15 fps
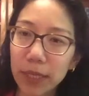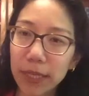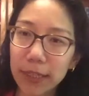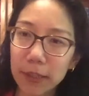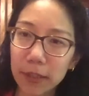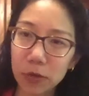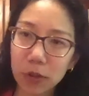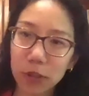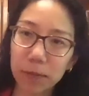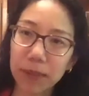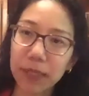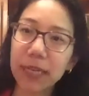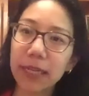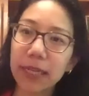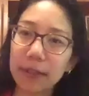at the sort of the
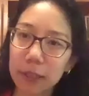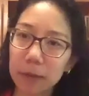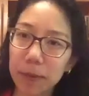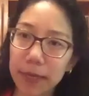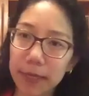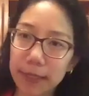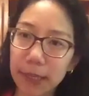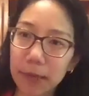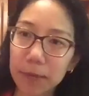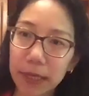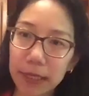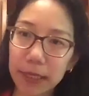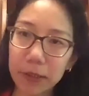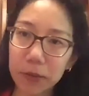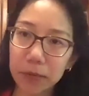beginning of this
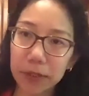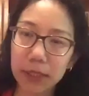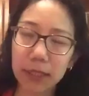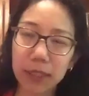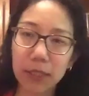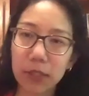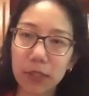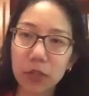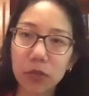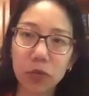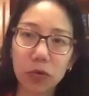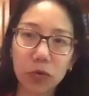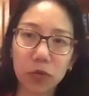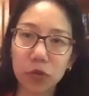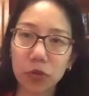pandemic, there was this
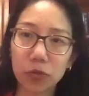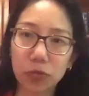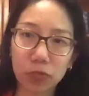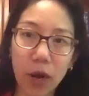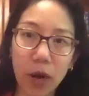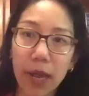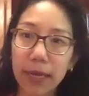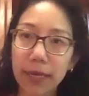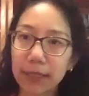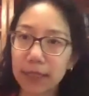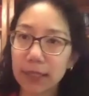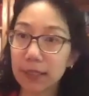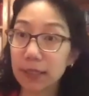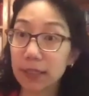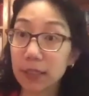huge rise
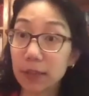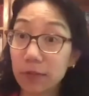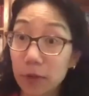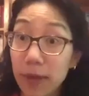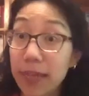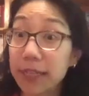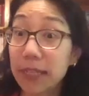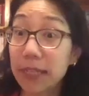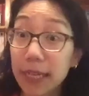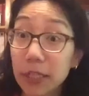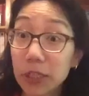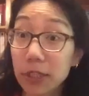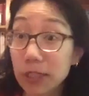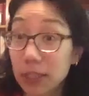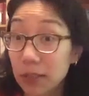in
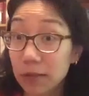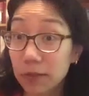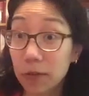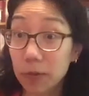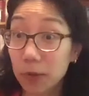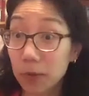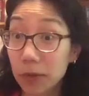anti-Asian xenophobia.